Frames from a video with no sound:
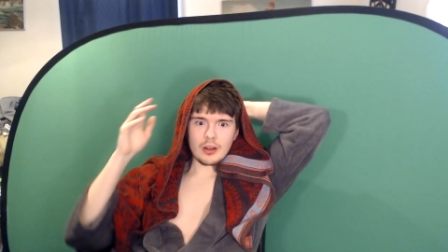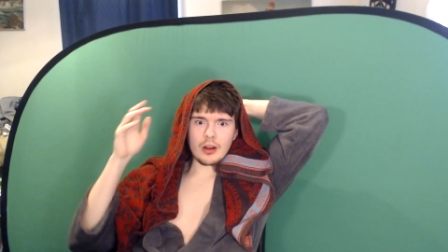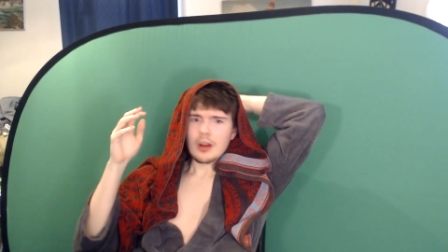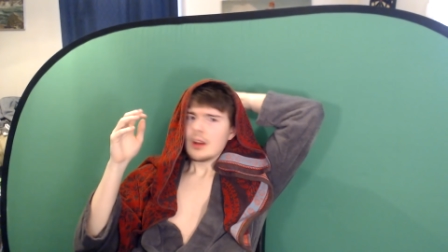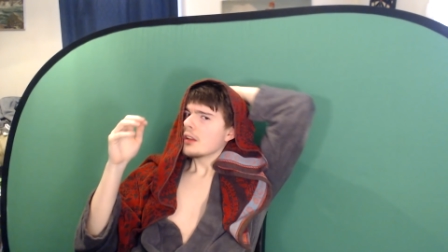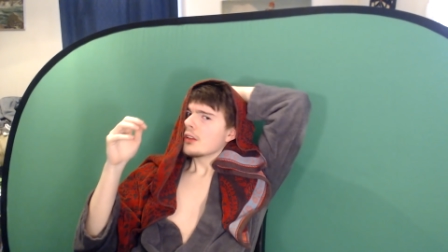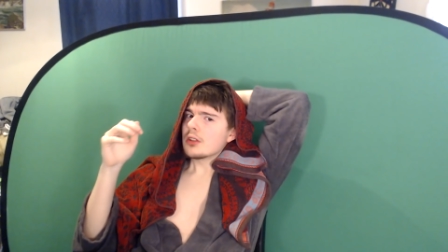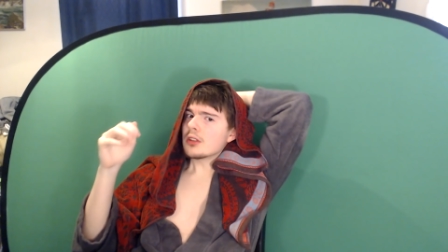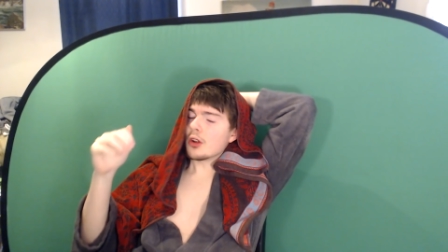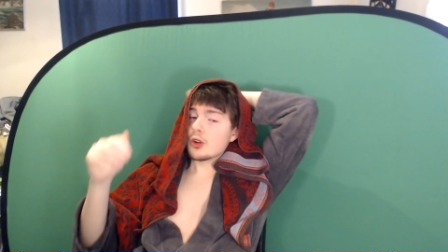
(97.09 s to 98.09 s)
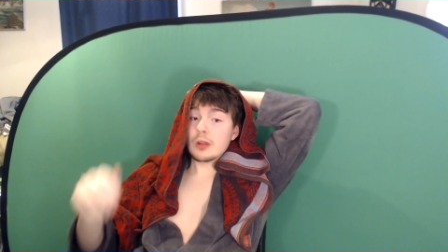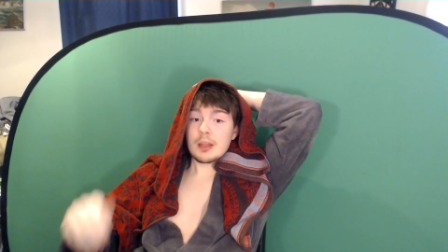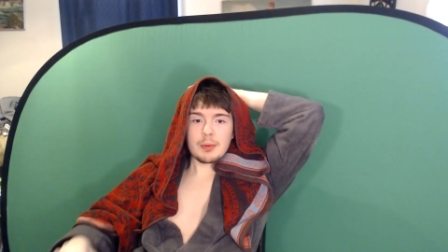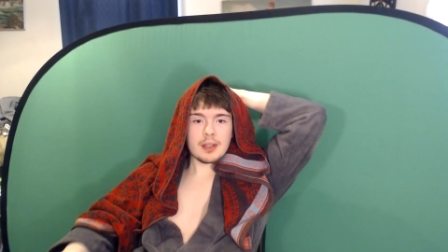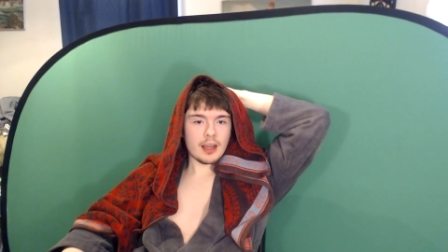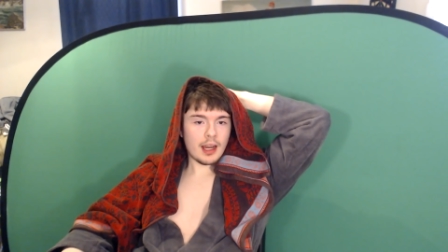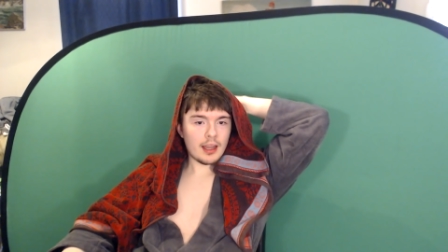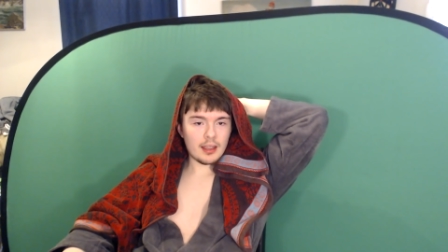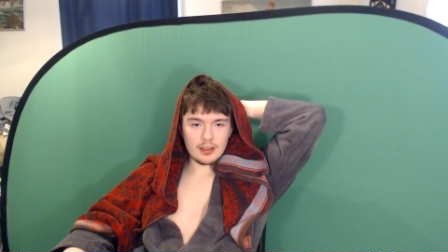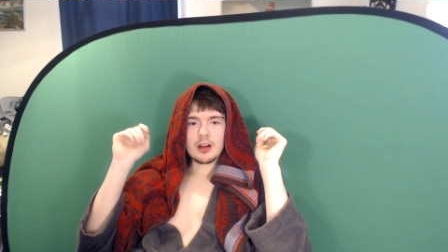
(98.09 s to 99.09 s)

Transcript: Oh, there's a creepy guy.